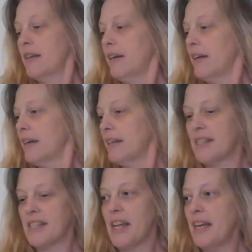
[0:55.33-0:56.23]

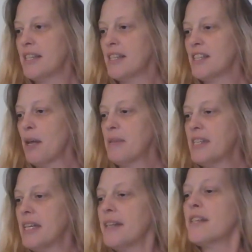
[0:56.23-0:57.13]
Psyched
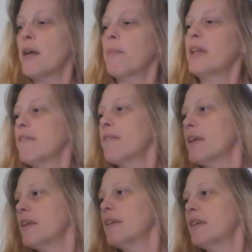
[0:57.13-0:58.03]
Substance, I believe
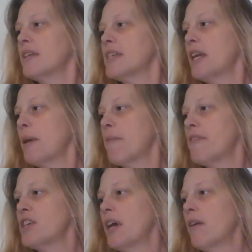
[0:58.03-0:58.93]
is the name of
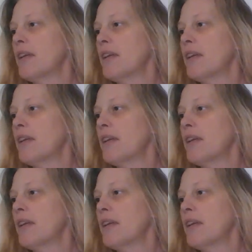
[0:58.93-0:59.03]
the channel.